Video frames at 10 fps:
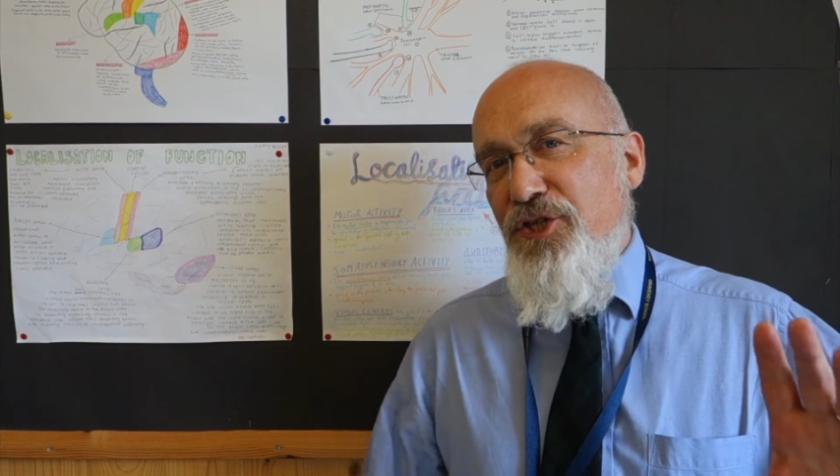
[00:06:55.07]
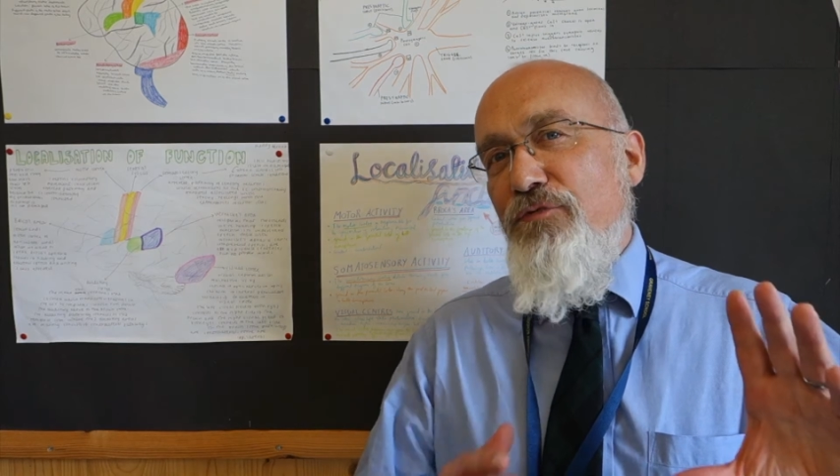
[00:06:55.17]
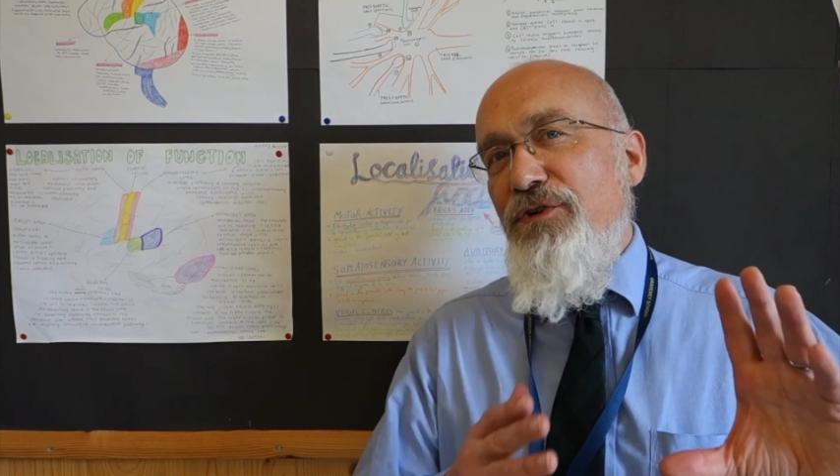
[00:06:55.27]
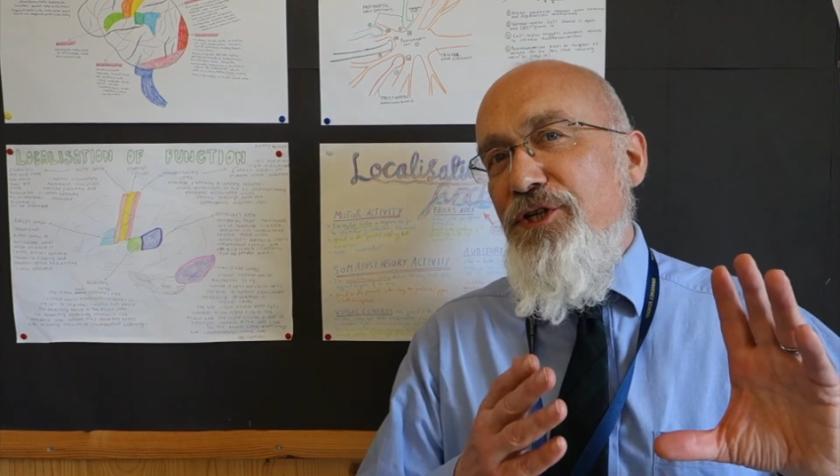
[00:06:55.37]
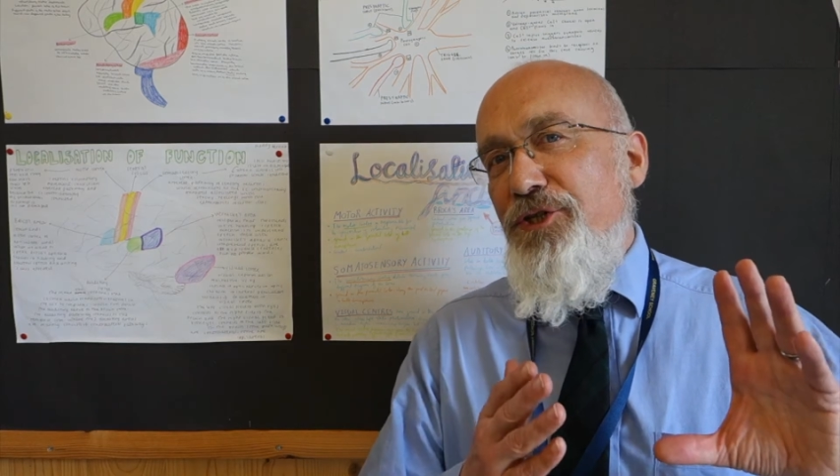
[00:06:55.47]
to
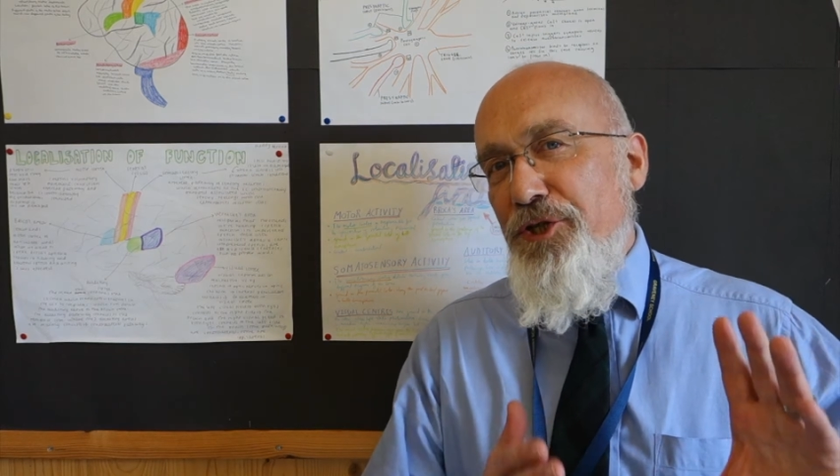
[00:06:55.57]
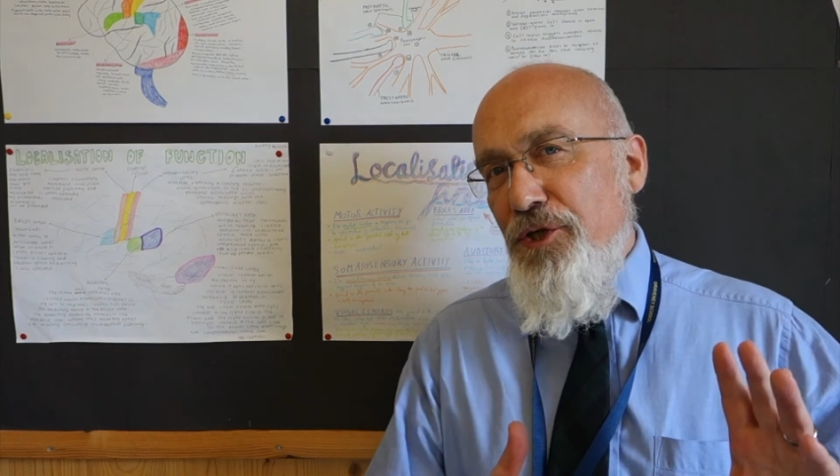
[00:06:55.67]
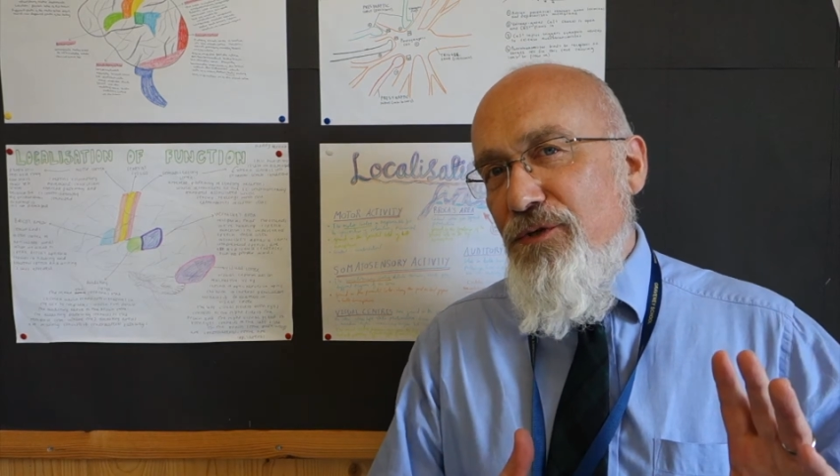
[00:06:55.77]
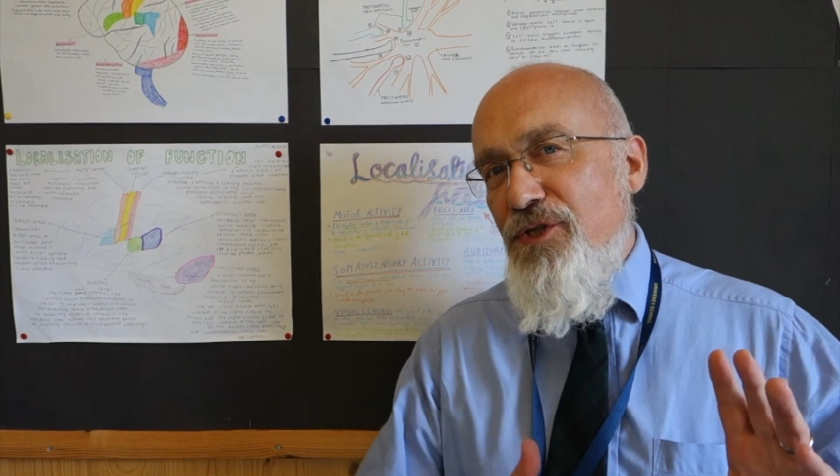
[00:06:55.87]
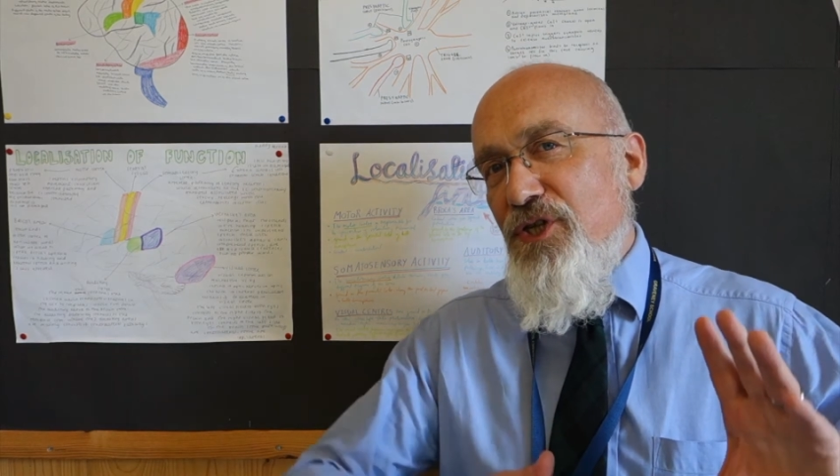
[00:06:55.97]

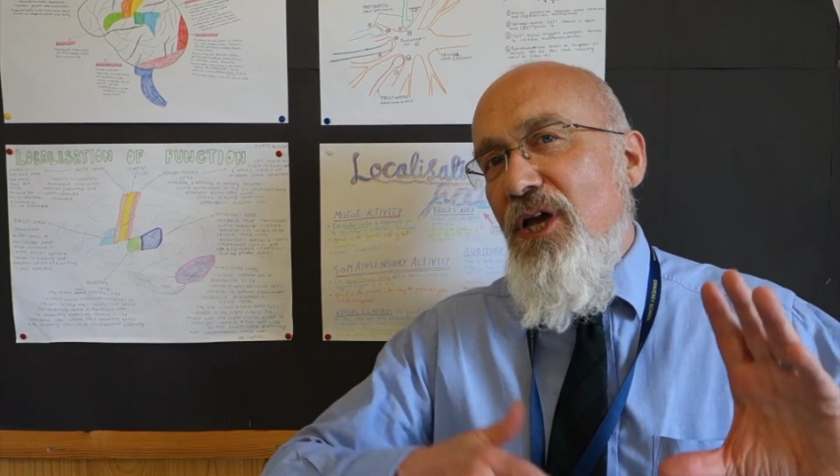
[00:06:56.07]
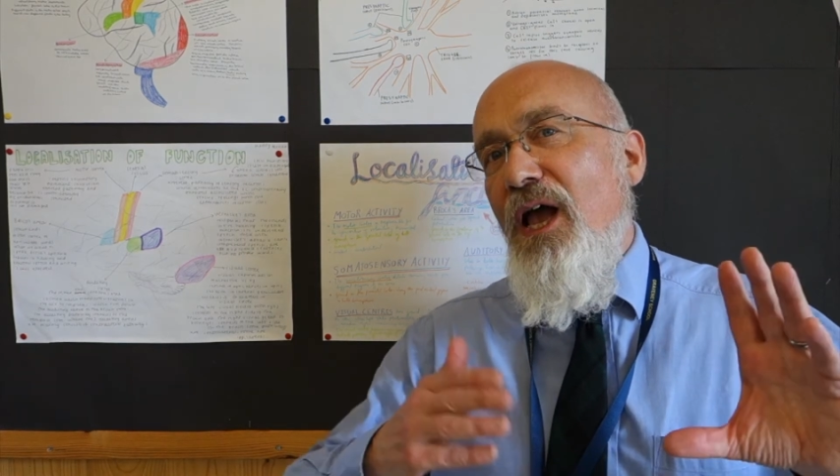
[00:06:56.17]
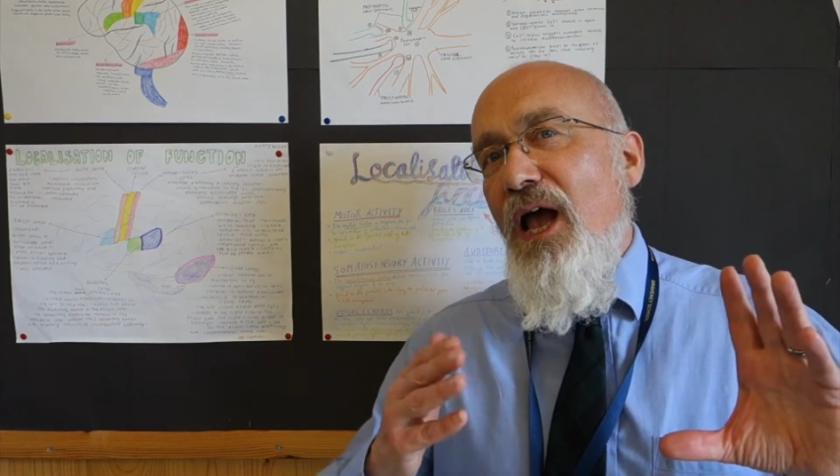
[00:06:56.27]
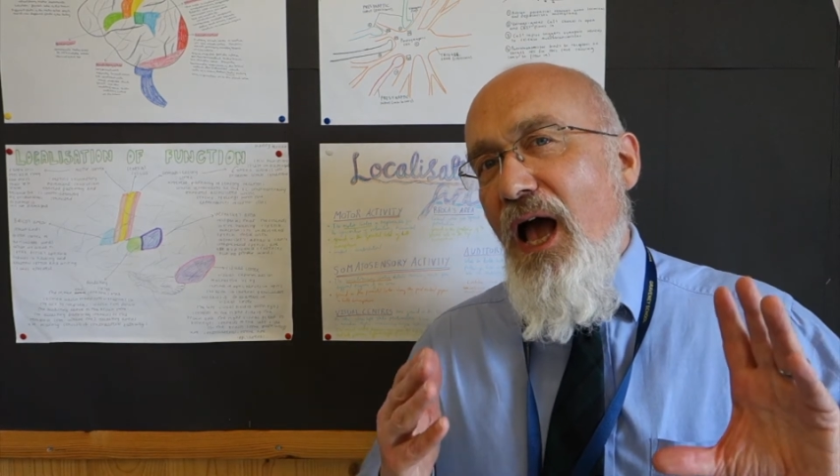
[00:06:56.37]
reduce